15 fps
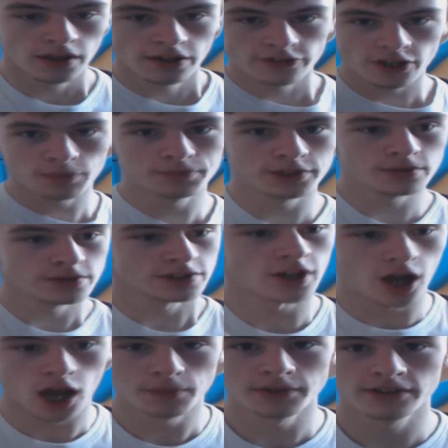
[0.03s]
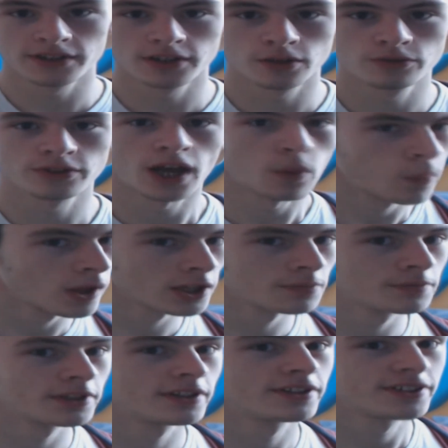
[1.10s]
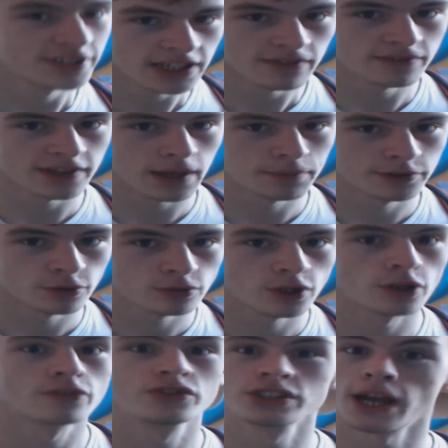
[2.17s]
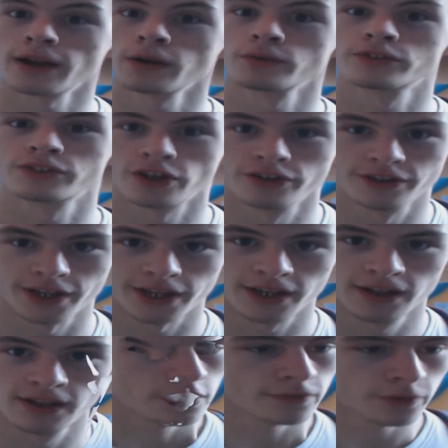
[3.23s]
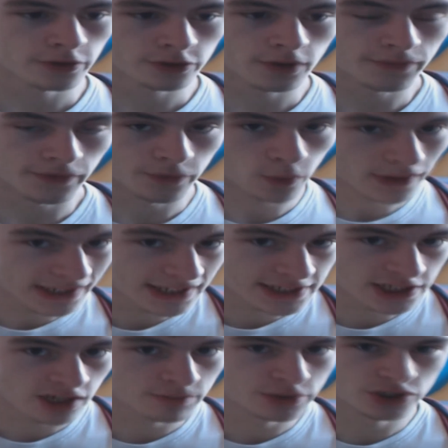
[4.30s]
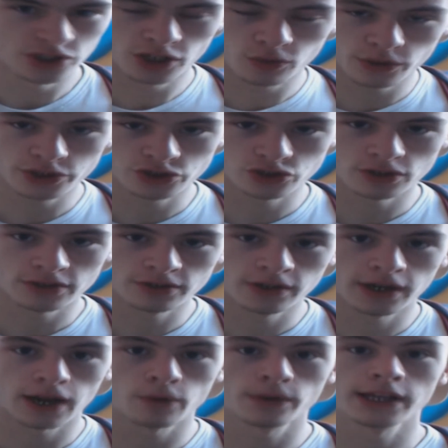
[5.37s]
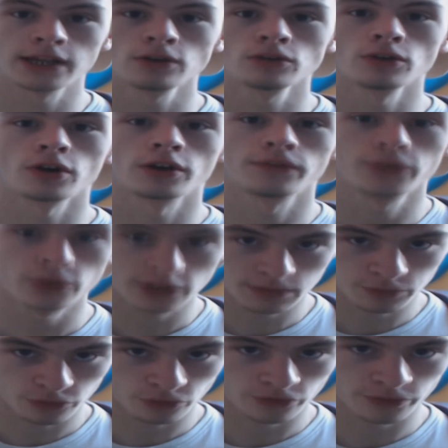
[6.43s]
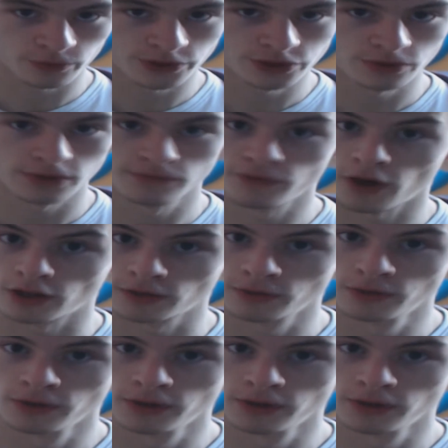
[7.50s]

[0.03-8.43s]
Sup dudes, I'm Dizzy Dudes, and welcome to the 7th episode of Shoutout Sunday. So first off, if you want to get a shout, but you're not quite sure, here are the few simple rules in which you can follow.